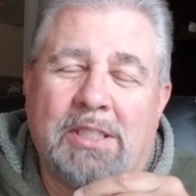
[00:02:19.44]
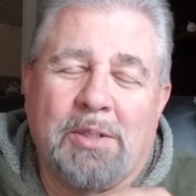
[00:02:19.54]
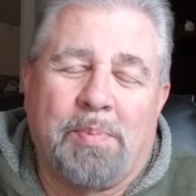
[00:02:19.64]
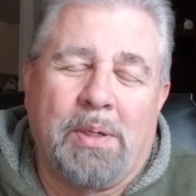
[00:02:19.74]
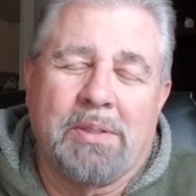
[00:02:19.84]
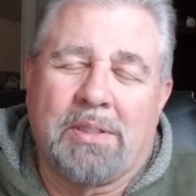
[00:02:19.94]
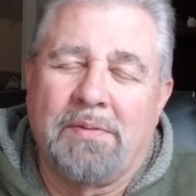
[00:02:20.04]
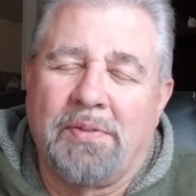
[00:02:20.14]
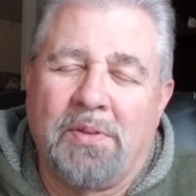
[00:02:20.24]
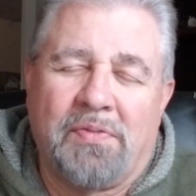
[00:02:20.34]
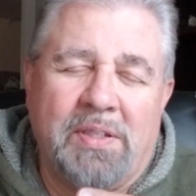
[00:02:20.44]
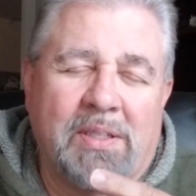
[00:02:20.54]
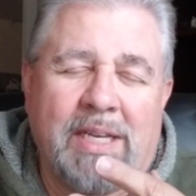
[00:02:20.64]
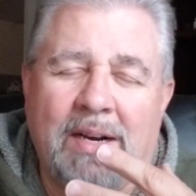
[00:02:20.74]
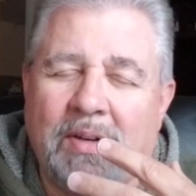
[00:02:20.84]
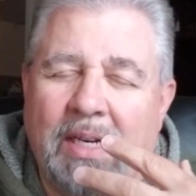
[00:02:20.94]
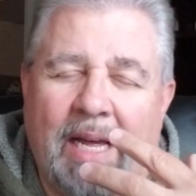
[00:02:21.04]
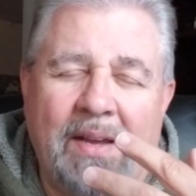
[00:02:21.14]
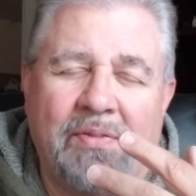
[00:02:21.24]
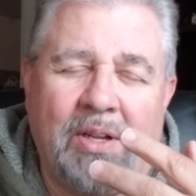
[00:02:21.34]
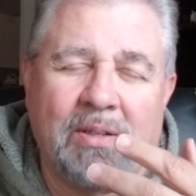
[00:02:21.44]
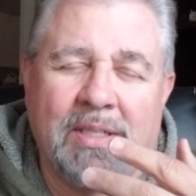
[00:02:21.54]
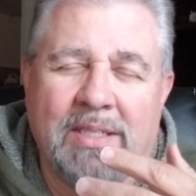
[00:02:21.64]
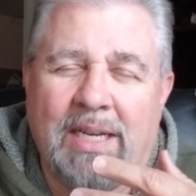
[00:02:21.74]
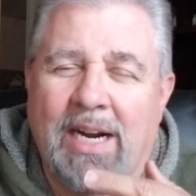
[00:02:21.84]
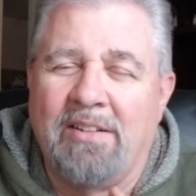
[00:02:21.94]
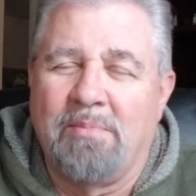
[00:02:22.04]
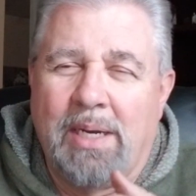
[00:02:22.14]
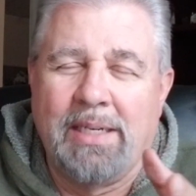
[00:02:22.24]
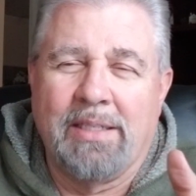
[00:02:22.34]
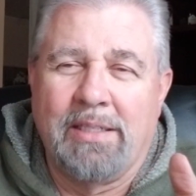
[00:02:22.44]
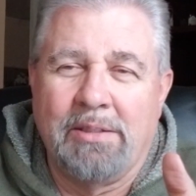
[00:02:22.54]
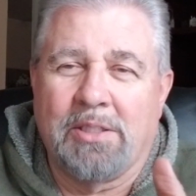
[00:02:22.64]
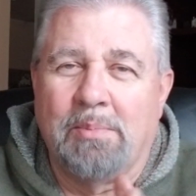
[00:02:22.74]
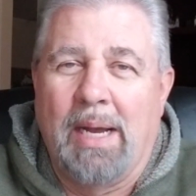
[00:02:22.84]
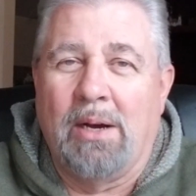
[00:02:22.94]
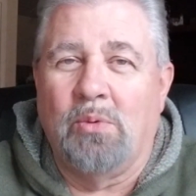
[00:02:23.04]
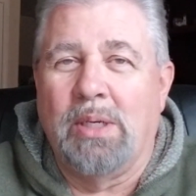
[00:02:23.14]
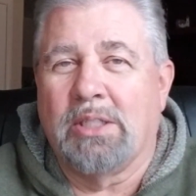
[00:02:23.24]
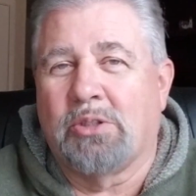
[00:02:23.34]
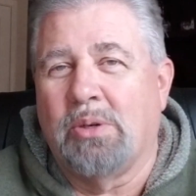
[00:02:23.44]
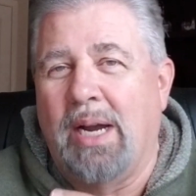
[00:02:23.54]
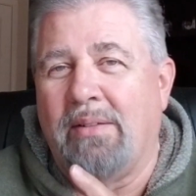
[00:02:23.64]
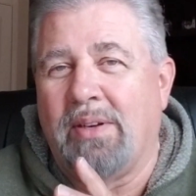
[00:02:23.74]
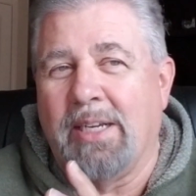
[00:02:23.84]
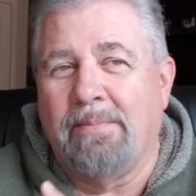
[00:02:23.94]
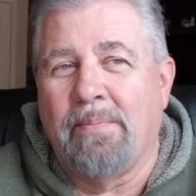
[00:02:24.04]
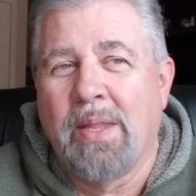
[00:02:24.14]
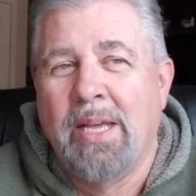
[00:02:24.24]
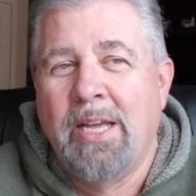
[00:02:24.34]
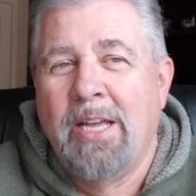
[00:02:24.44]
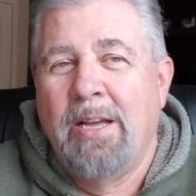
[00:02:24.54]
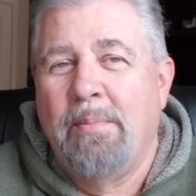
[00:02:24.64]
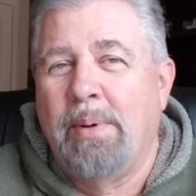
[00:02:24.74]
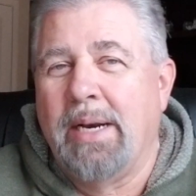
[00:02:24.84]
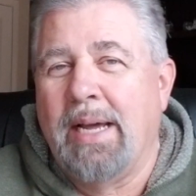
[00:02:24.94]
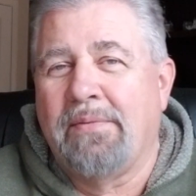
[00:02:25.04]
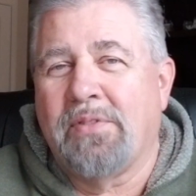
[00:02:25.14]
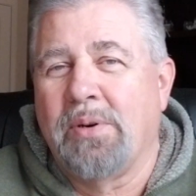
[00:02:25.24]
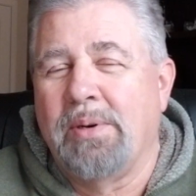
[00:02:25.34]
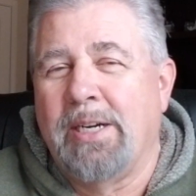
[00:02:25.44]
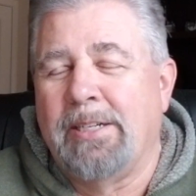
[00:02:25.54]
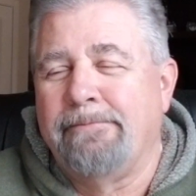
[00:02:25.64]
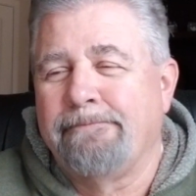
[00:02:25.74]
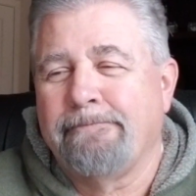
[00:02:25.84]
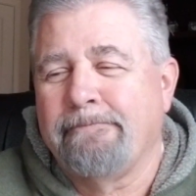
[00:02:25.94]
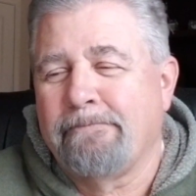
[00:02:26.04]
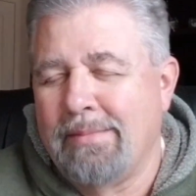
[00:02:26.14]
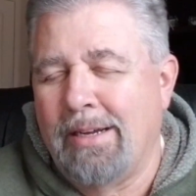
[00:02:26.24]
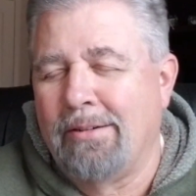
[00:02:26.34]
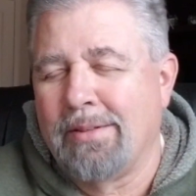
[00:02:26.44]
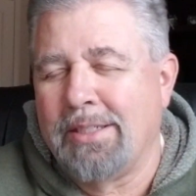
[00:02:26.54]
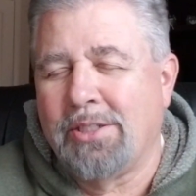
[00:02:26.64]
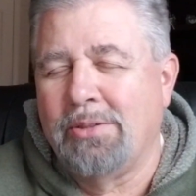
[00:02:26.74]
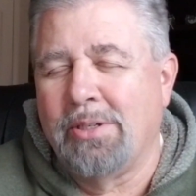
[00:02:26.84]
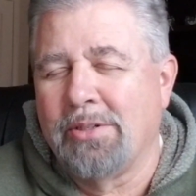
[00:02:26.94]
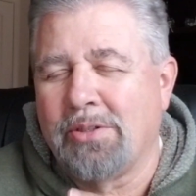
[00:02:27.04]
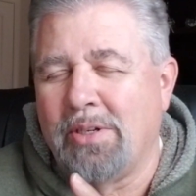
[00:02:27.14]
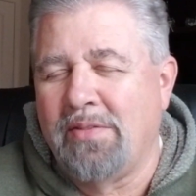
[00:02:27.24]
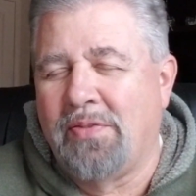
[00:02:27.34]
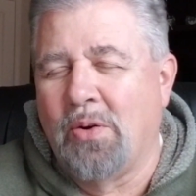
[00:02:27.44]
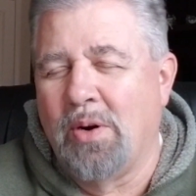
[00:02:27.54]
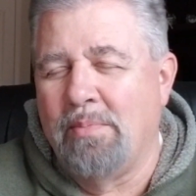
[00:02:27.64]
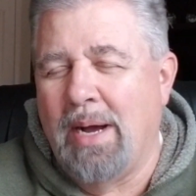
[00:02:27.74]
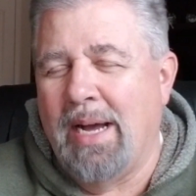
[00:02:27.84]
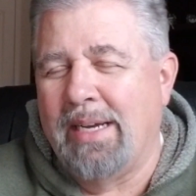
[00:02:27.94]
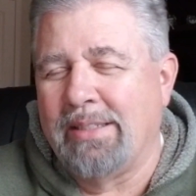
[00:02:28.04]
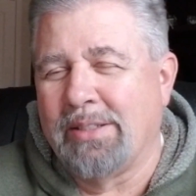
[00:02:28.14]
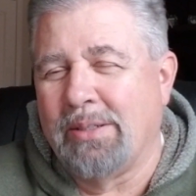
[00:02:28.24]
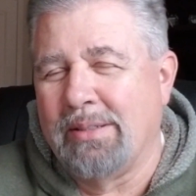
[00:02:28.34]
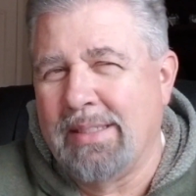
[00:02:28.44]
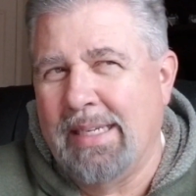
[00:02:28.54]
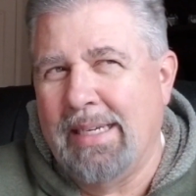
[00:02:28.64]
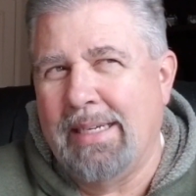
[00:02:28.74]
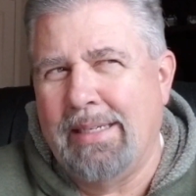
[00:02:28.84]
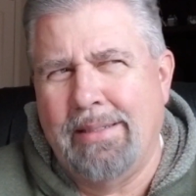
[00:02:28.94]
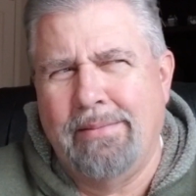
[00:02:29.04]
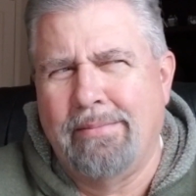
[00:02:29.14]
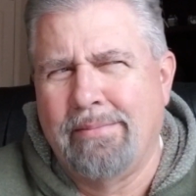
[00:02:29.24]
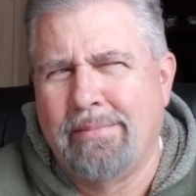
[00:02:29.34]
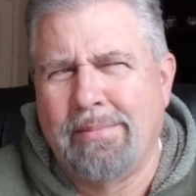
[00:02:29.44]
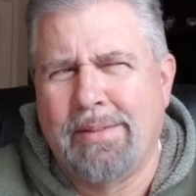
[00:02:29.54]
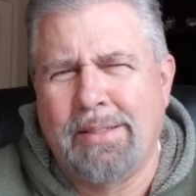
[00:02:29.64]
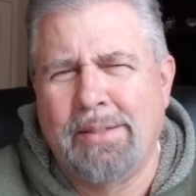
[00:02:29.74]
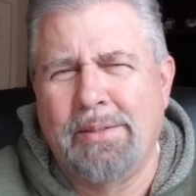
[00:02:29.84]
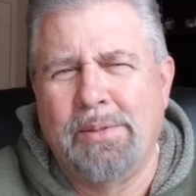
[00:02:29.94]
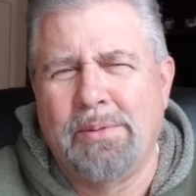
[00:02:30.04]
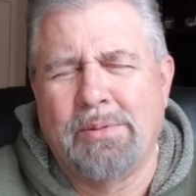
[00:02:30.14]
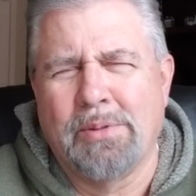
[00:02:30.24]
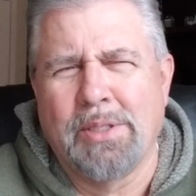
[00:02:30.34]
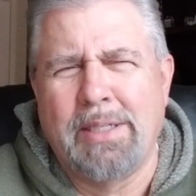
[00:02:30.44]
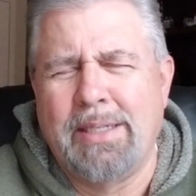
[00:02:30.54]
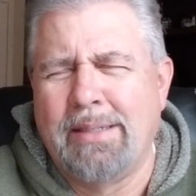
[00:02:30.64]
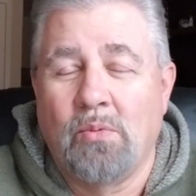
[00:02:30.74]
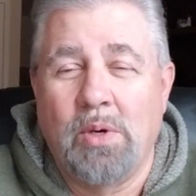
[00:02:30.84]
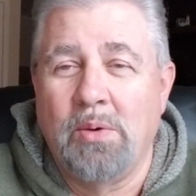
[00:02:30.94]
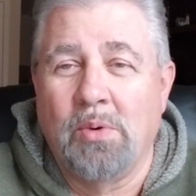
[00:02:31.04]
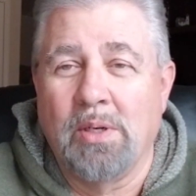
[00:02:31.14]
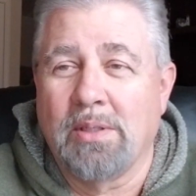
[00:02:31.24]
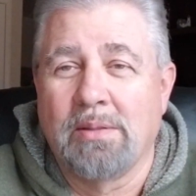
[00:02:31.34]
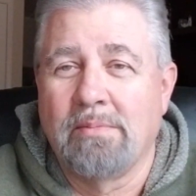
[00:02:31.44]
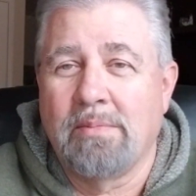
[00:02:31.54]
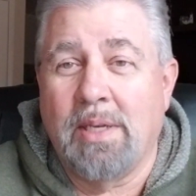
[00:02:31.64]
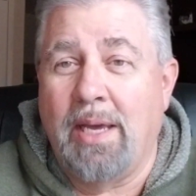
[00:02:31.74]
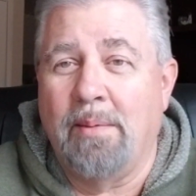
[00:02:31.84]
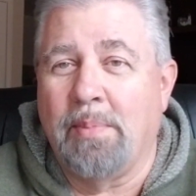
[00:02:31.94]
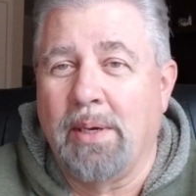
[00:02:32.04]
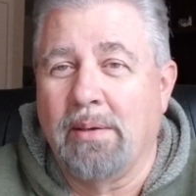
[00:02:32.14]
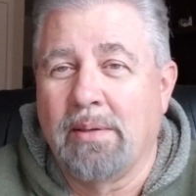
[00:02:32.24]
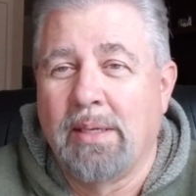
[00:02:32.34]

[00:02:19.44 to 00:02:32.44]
supposed to fulfill kind of a lifelong desire of mine to do some out west traveling. But after only 234 miles on day 2, 3, we weren't camping.